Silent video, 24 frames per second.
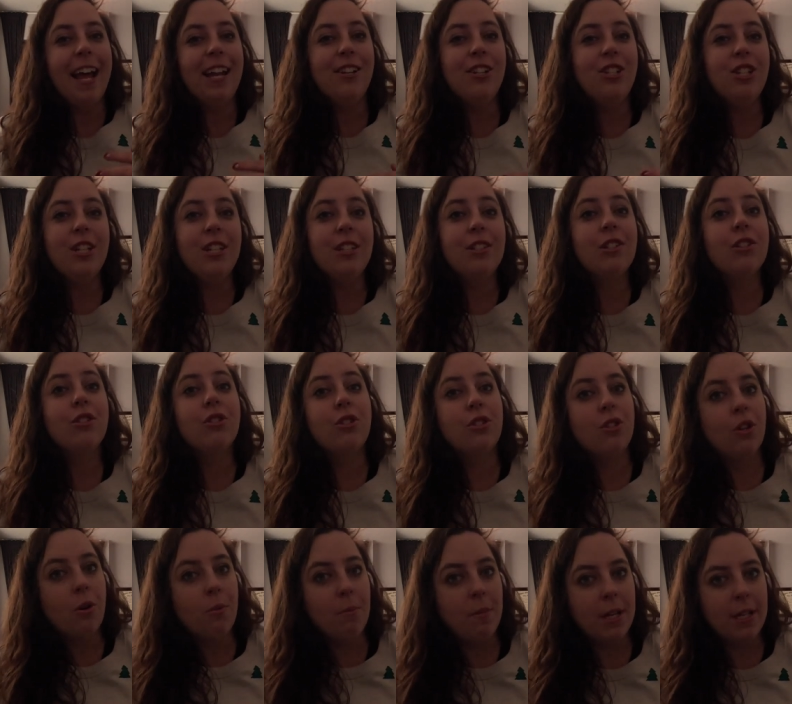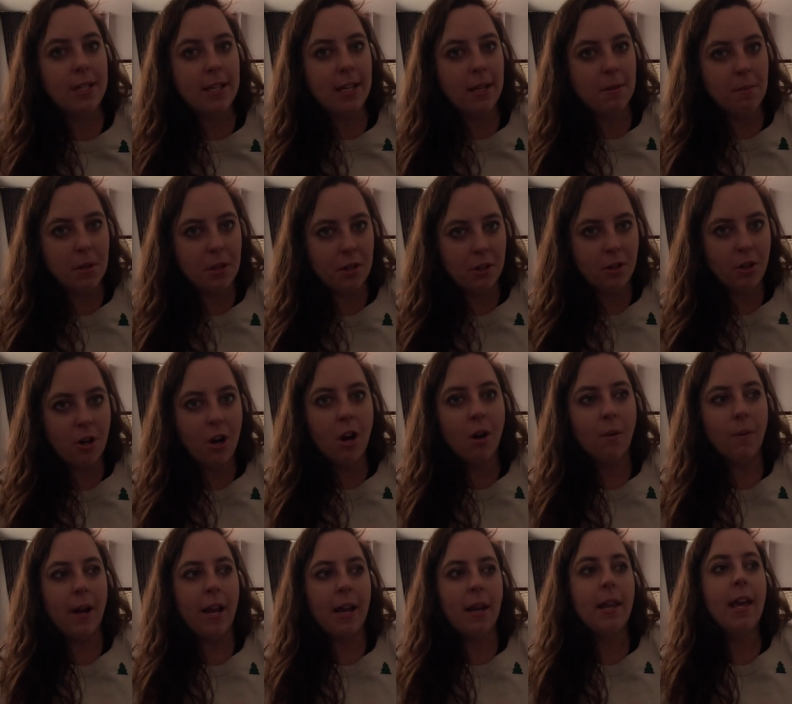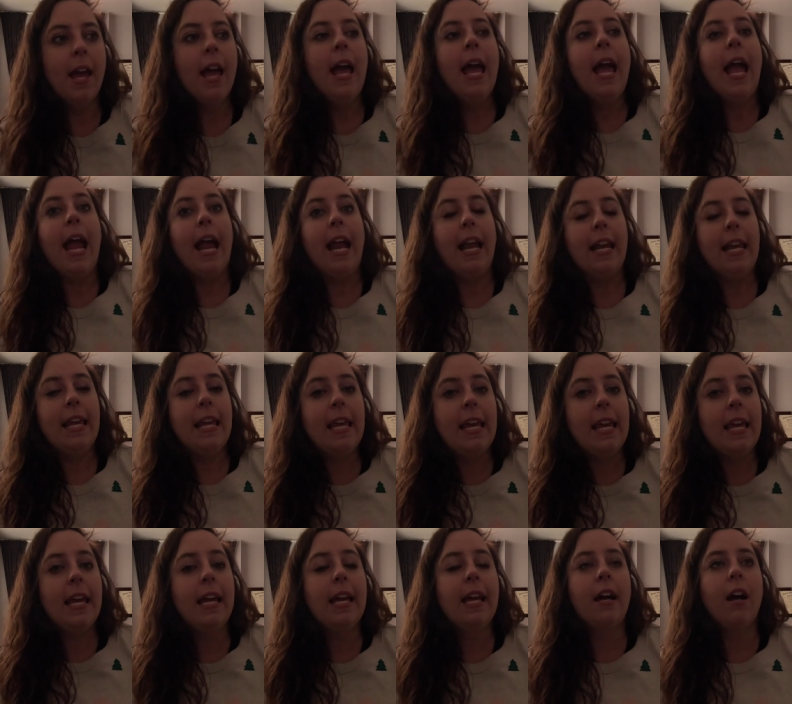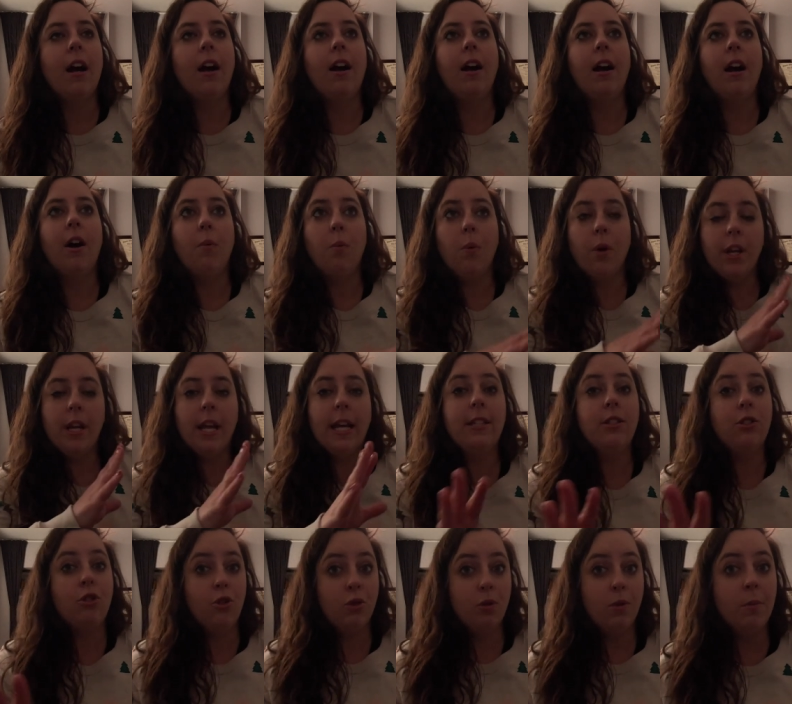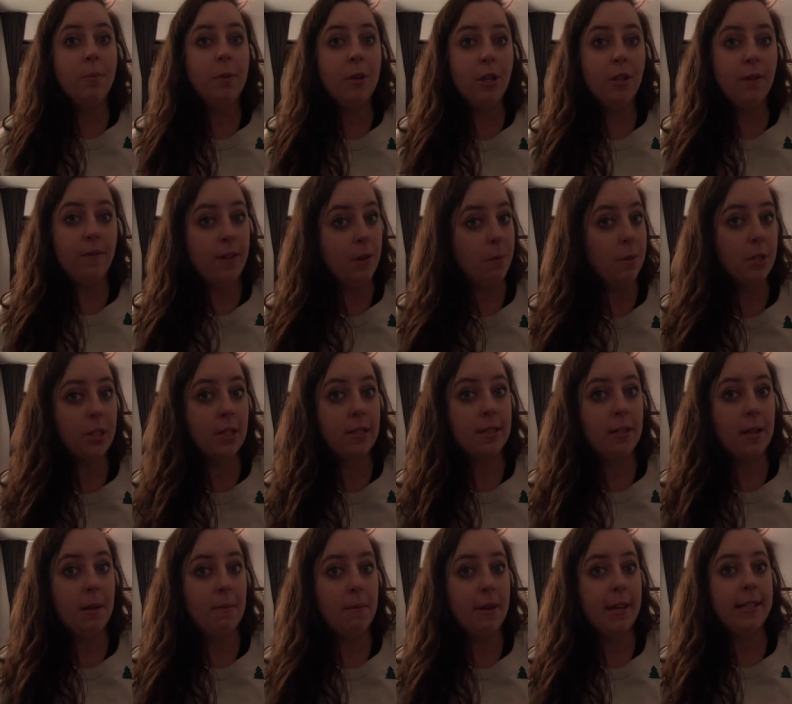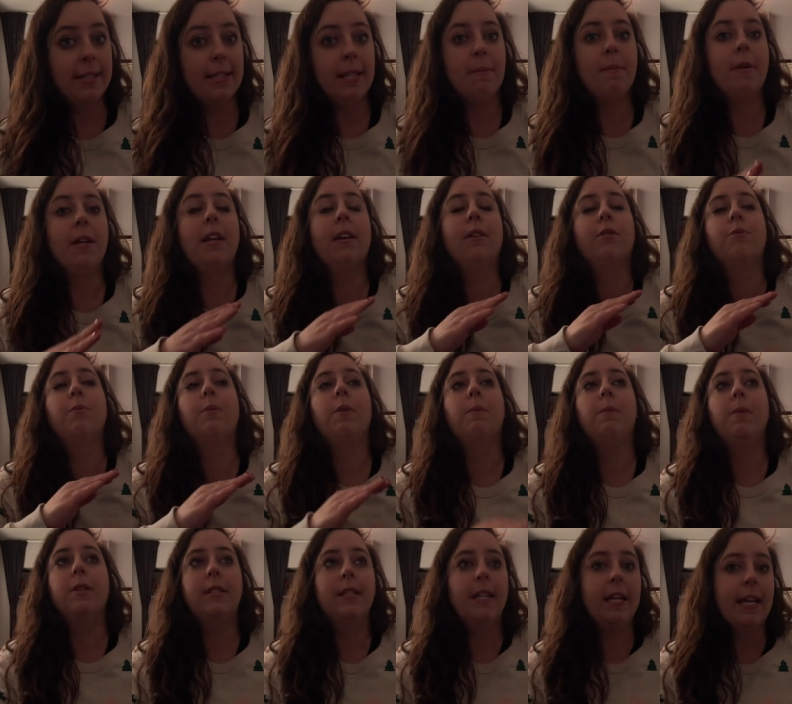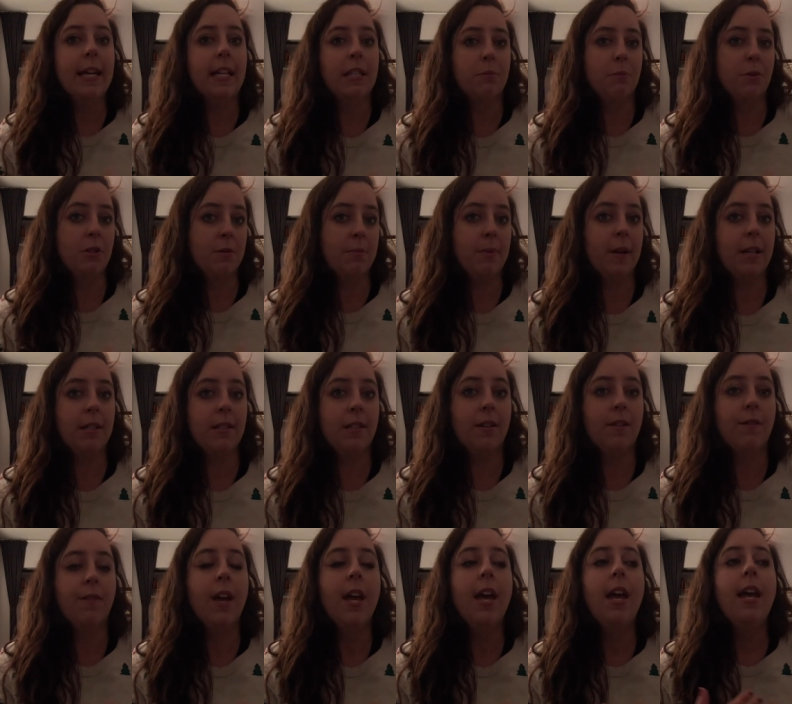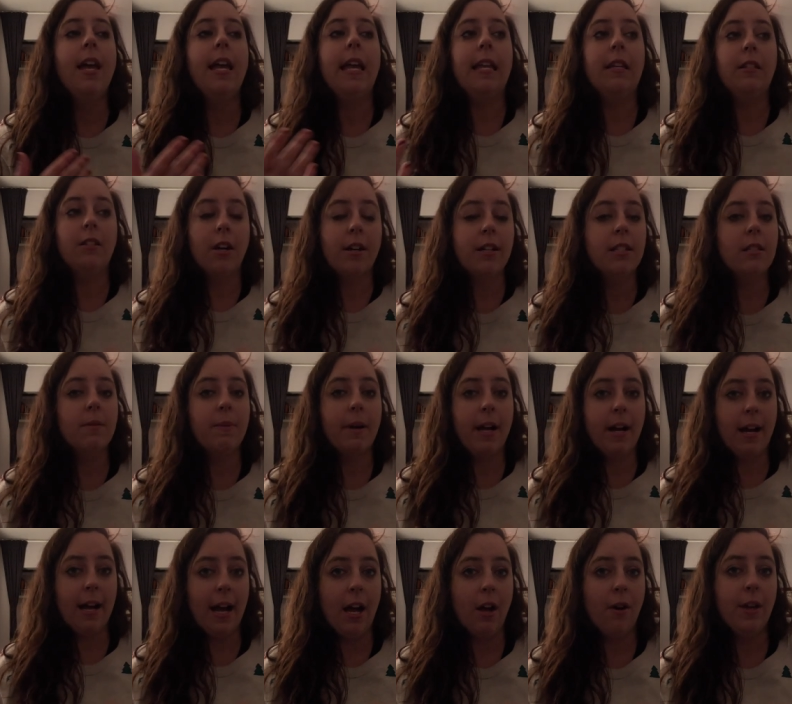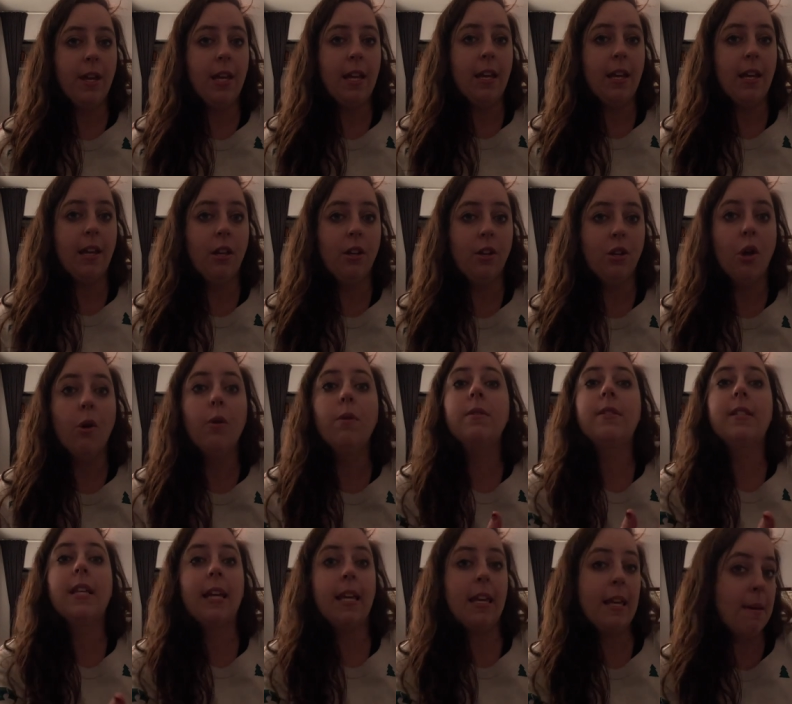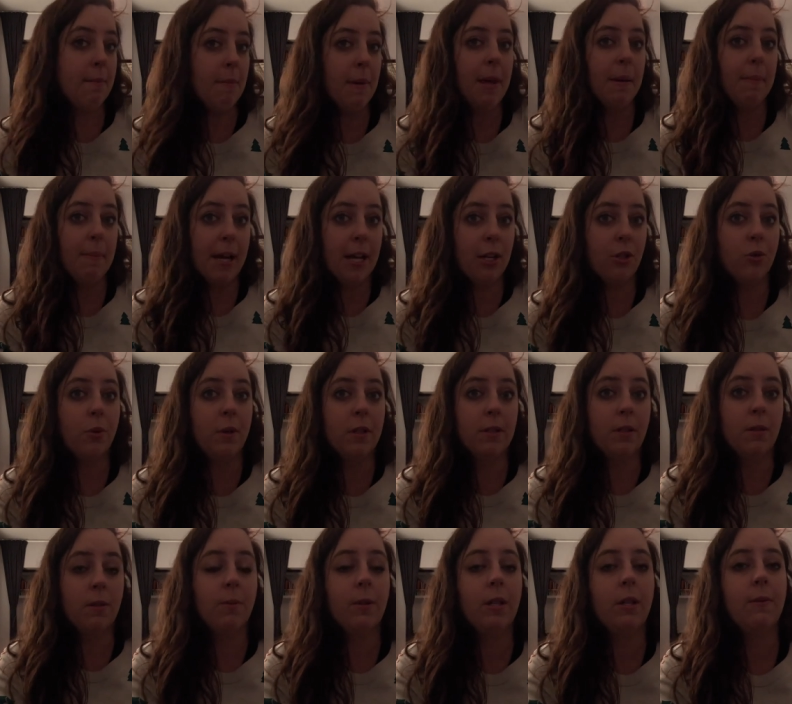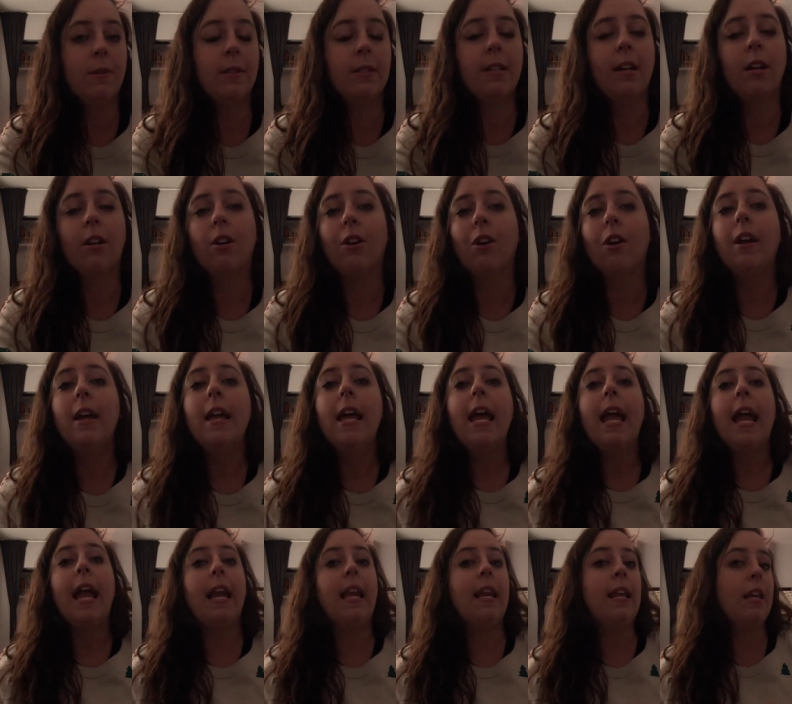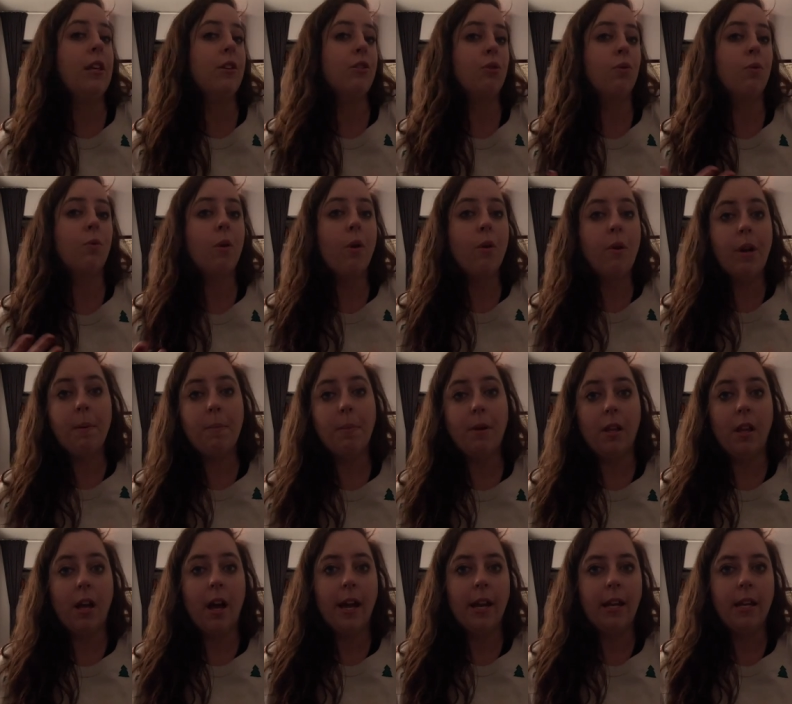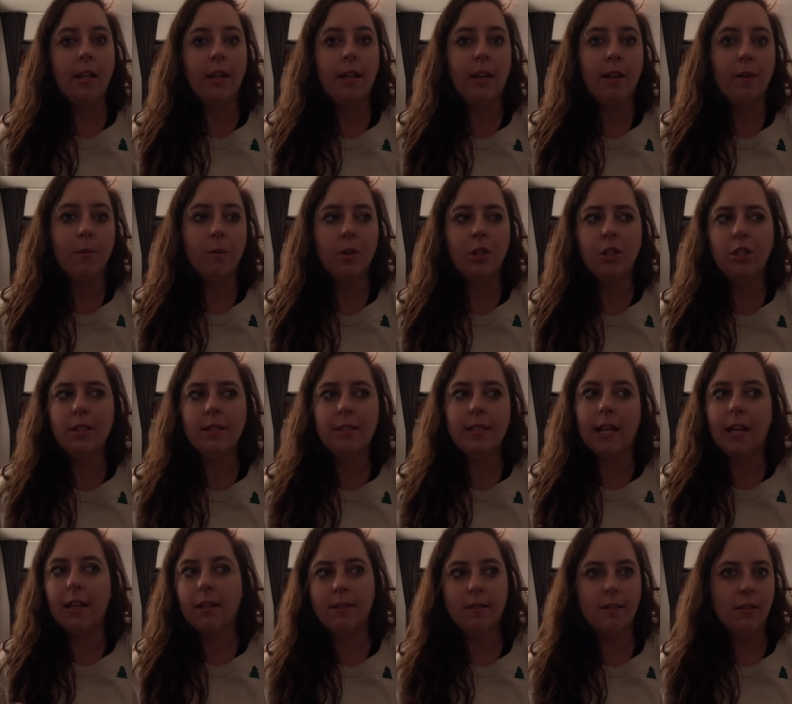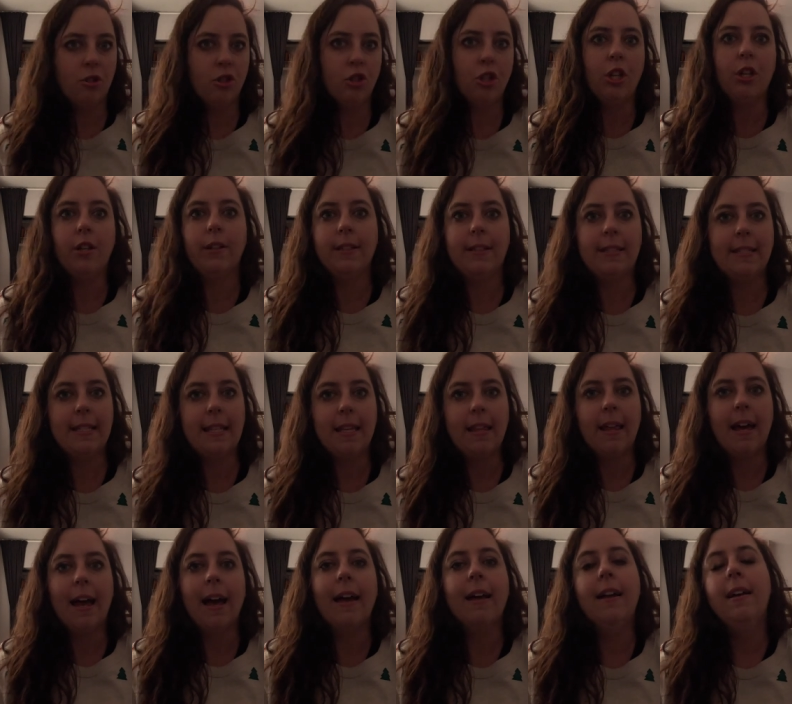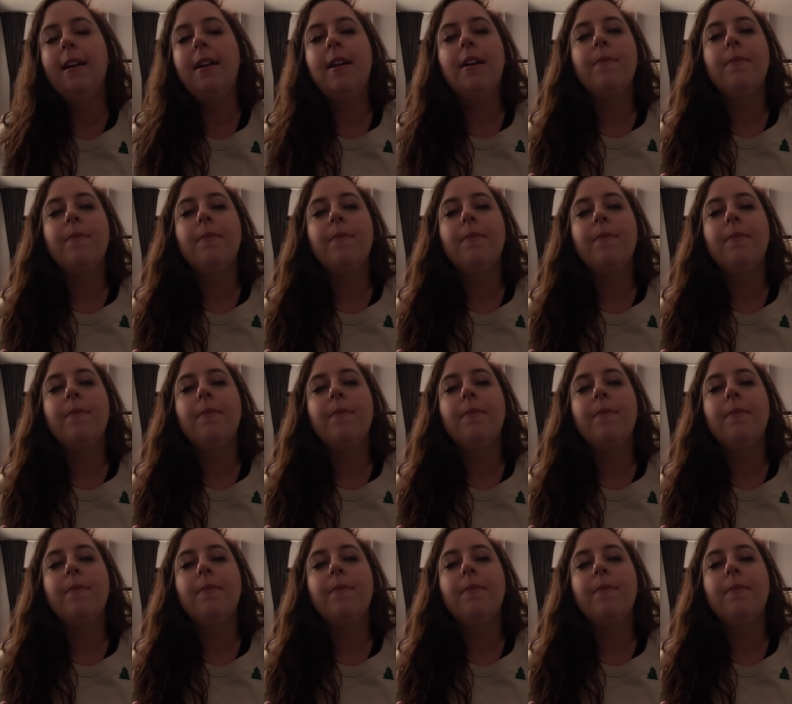and she's so mean to him on the car ride and he when it's dual POV, which is amazing because when we see his perspective, he talks about how he knows that he made bad choices when he was younger and he's grown up a lot and he wishes that she could see that.